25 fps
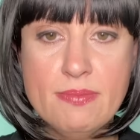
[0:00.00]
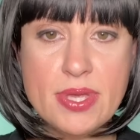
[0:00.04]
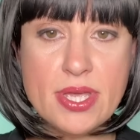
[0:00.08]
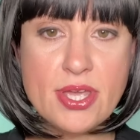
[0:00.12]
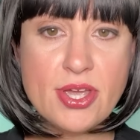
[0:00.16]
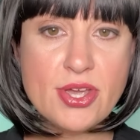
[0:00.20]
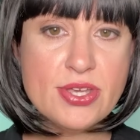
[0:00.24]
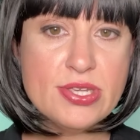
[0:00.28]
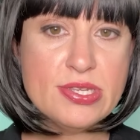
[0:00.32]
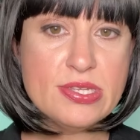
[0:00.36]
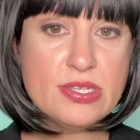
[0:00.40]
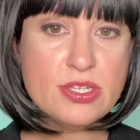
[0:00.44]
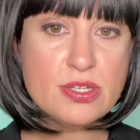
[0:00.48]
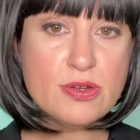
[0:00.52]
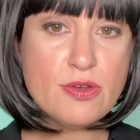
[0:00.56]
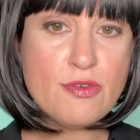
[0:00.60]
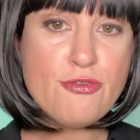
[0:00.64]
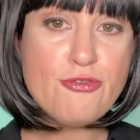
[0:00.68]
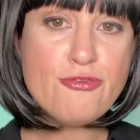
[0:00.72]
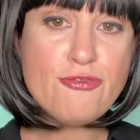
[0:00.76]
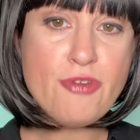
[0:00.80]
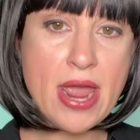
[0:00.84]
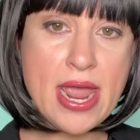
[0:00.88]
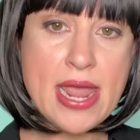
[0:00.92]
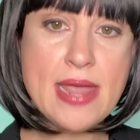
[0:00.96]
Because to
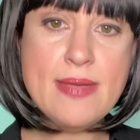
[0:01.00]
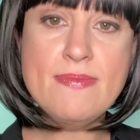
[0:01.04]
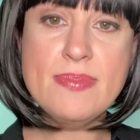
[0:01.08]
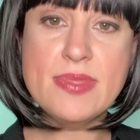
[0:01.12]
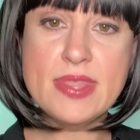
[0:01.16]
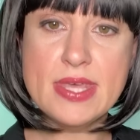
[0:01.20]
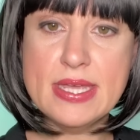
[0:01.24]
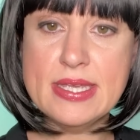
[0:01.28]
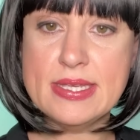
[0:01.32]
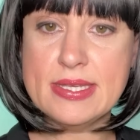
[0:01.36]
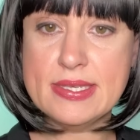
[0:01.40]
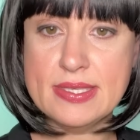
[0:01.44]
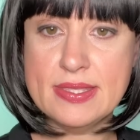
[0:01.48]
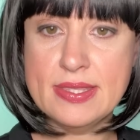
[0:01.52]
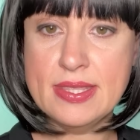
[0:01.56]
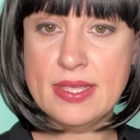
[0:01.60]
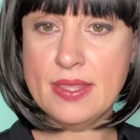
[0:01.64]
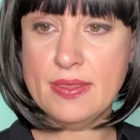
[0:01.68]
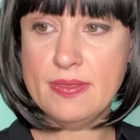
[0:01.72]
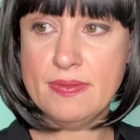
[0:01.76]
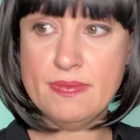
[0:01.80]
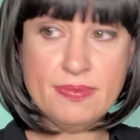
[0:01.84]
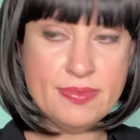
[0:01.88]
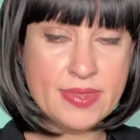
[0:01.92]
frame this that